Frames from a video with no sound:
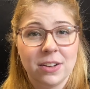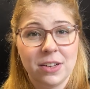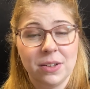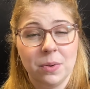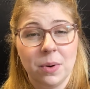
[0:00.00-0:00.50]

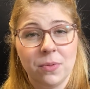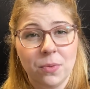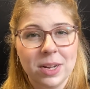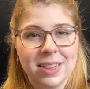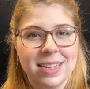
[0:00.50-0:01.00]
To
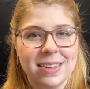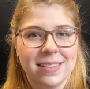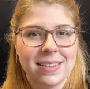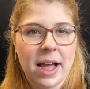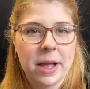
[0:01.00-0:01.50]
avoid
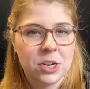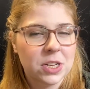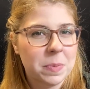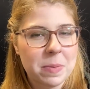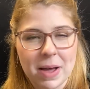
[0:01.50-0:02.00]
this,
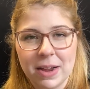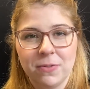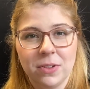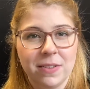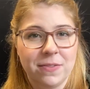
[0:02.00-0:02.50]
just be
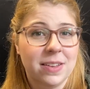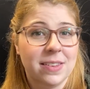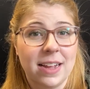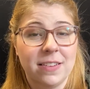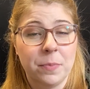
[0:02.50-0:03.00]
mindful of the
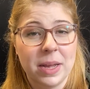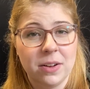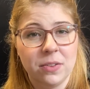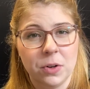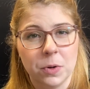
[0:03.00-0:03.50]
size of
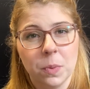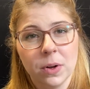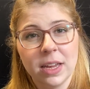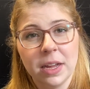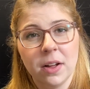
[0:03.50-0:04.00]
panel you're
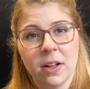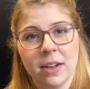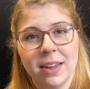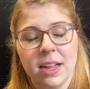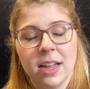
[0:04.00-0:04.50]
working
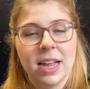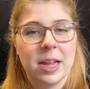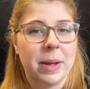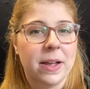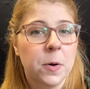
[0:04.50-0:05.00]
on. In
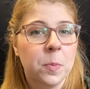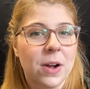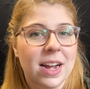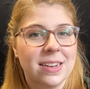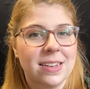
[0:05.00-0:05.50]
my own
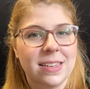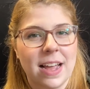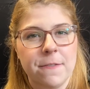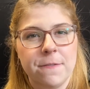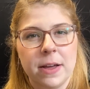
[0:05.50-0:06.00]
practice,
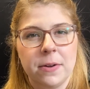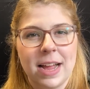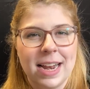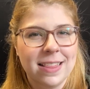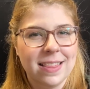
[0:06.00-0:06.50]
I've found
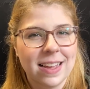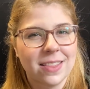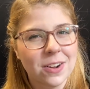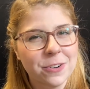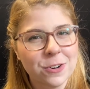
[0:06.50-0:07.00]
anything
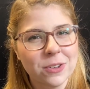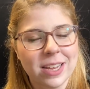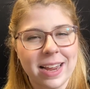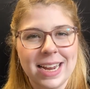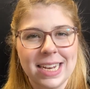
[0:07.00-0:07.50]
larger
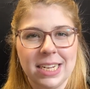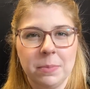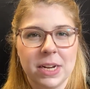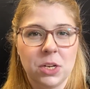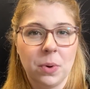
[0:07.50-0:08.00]
than 18
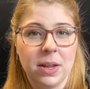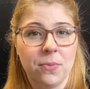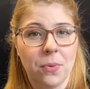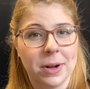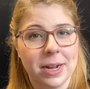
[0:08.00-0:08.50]
by
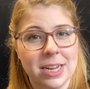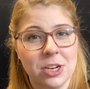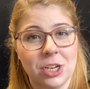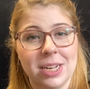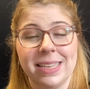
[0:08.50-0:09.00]
24
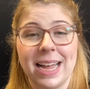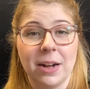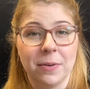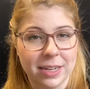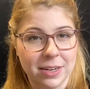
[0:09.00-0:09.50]
inch is at
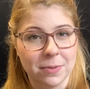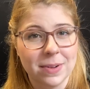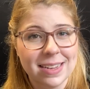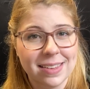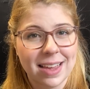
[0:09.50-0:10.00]
greater
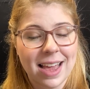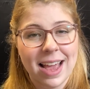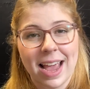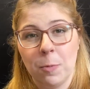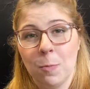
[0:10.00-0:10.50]
risk,
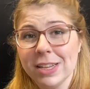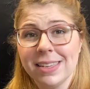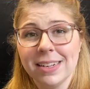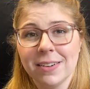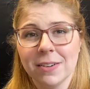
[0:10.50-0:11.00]
and once
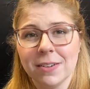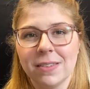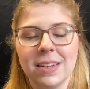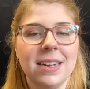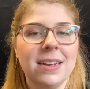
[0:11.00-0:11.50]
it occurs,
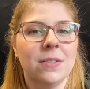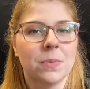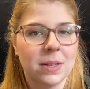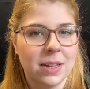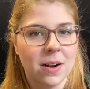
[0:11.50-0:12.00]
it is
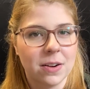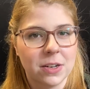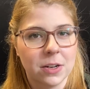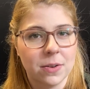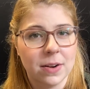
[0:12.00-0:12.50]
really hard
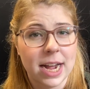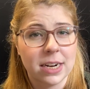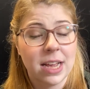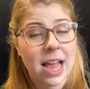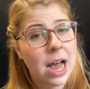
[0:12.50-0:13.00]
to
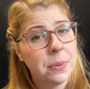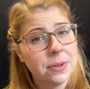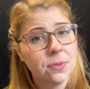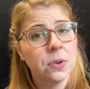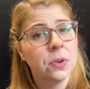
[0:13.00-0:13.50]
correct.
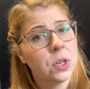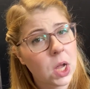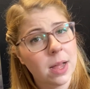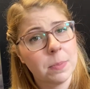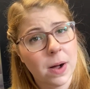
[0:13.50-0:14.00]
However,
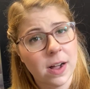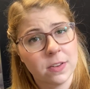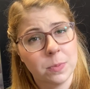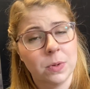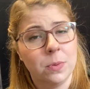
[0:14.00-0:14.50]
not
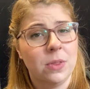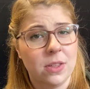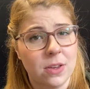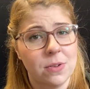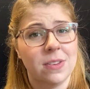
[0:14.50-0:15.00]
impossible with the
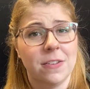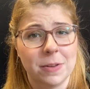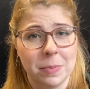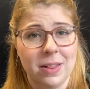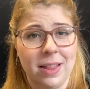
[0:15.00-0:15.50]
use of
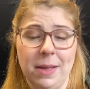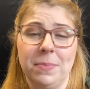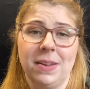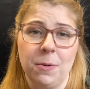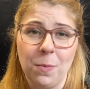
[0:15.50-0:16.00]
some
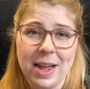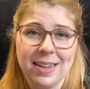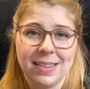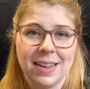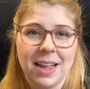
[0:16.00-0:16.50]
clamps and
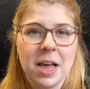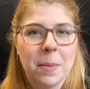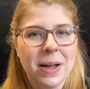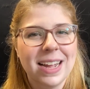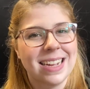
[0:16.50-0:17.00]
weights,
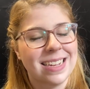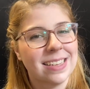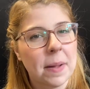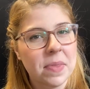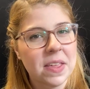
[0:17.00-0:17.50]
but it is
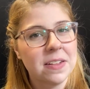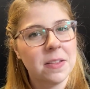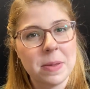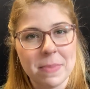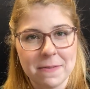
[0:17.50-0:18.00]
something to
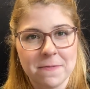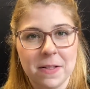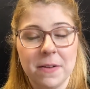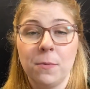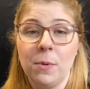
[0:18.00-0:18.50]
be mindful
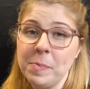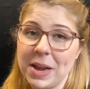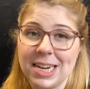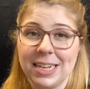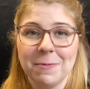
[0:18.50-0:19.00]
of when
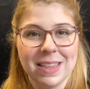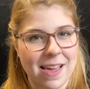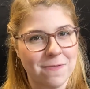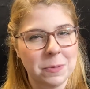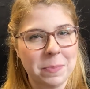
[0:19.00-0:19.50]
painting with
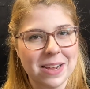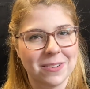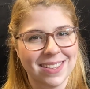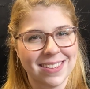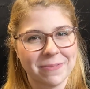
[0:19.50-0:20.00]
canvas panels.